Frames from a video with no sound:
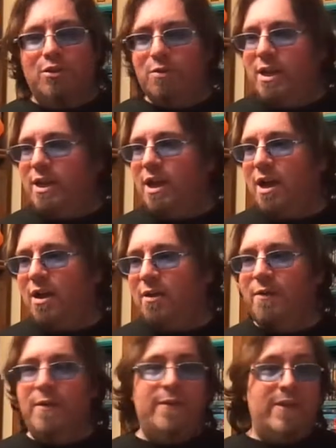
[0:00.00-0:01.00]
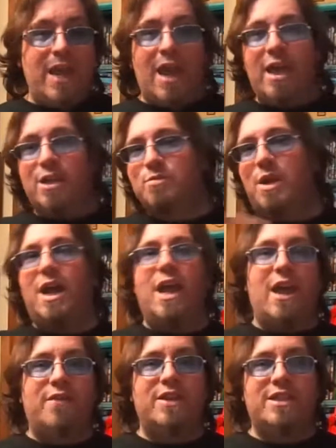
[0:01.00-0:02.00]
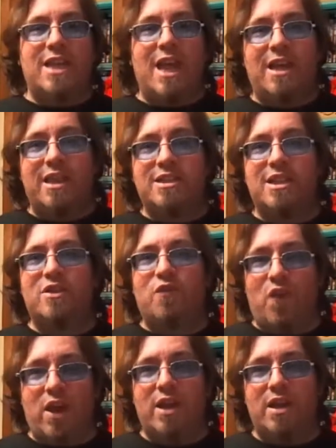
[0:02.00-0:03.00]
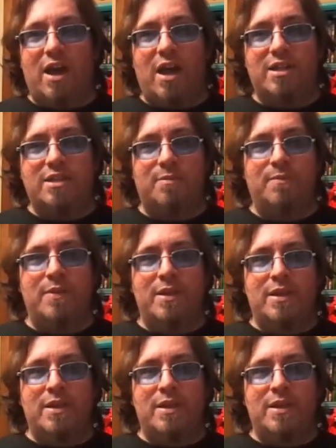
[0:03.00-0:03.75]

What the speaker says: 3DO. Yeah, that's what I had to say. This is fucking awesome.